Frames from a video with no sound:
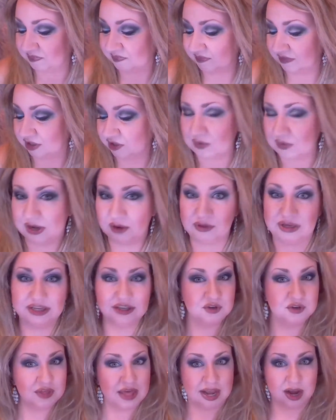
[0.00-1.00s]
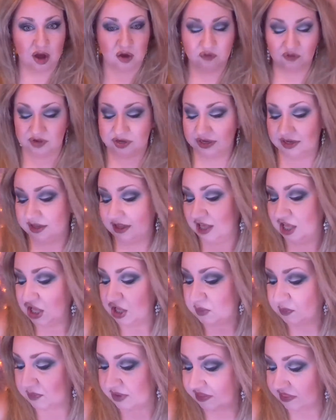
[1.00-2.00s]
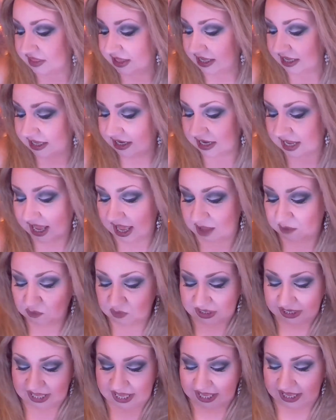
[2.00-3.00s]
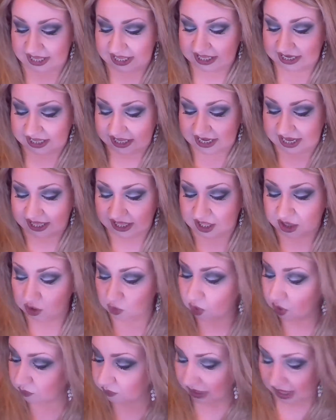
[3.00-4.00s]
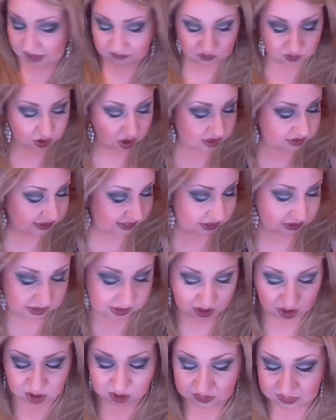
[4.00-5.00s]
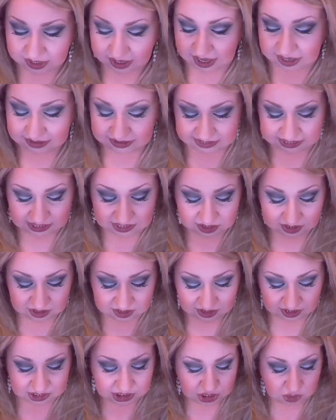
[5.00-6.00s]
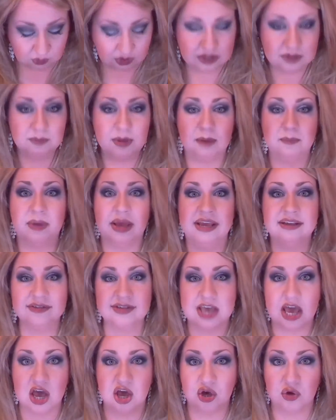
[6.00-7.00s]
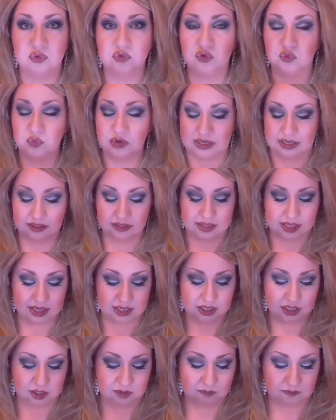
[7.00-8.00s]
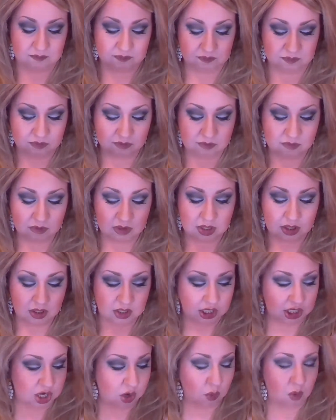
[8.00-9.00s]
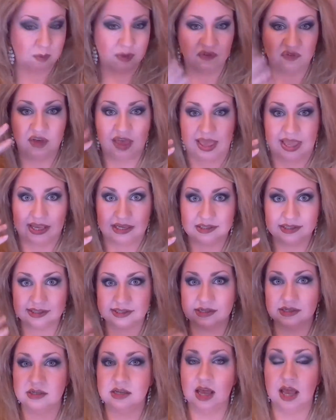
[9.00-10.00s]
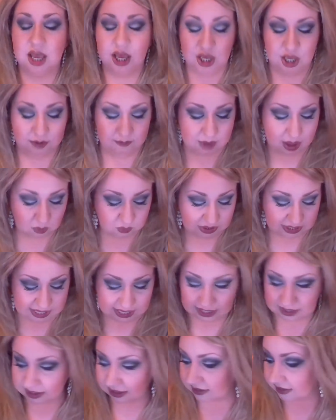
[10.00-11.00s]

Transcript: because we don't get to do that often. But then I went ahead and I got, I forgot to tell y'all that I did, I did my base coat with, on my face. I went ahead and